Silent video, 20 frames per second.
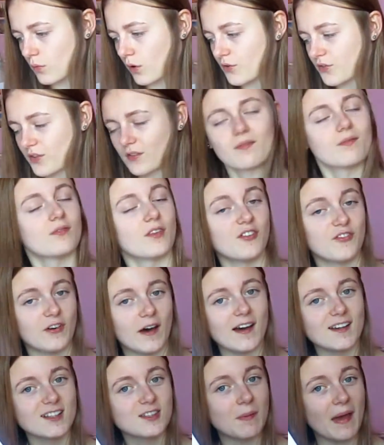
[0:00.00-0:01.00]
was the
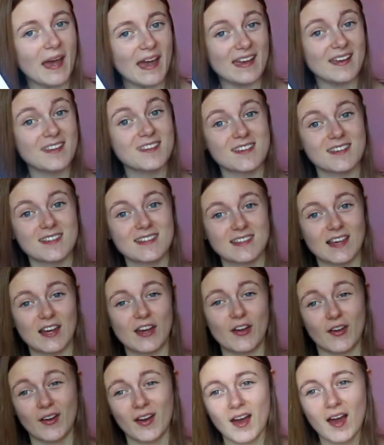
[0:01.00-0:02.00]
first page, so
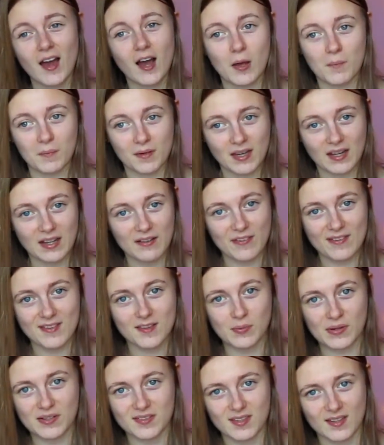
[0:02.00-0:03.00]
I'm going to give this
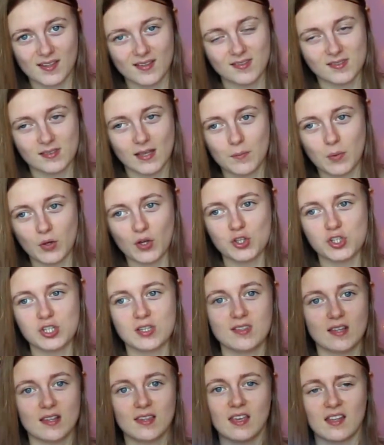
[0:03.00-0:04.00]
to my sister because
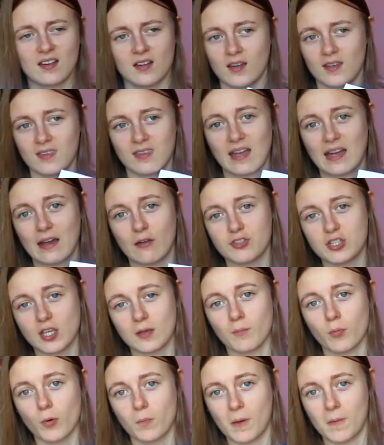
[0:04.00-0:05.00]
she's in year 9 now. She
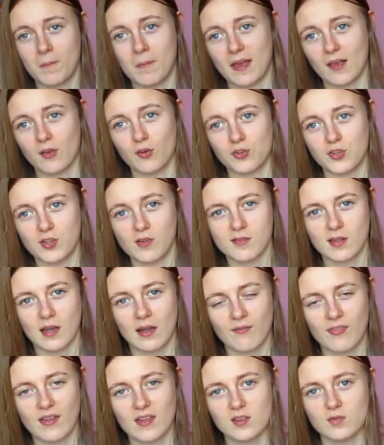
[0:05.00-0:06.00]
can probably make good use out
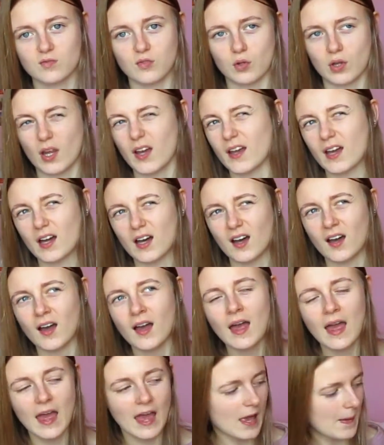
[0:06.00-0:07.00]
of this for like her
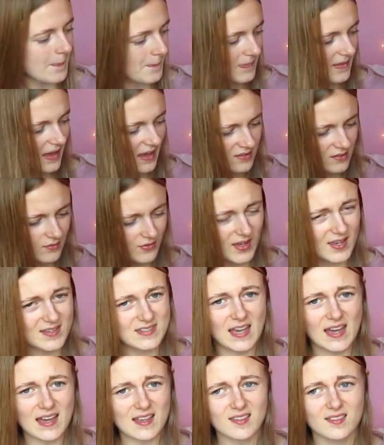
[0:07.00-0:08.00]
end of year
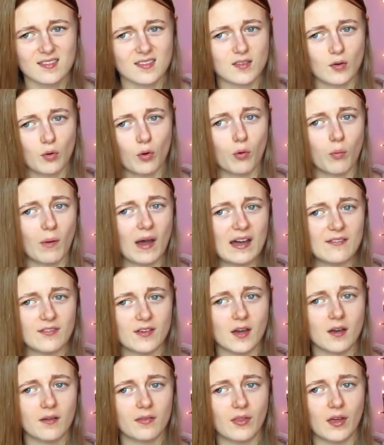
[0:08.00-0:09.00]
tests or
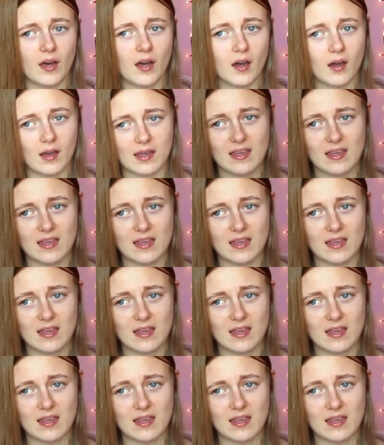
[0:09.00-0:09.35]
whatever that are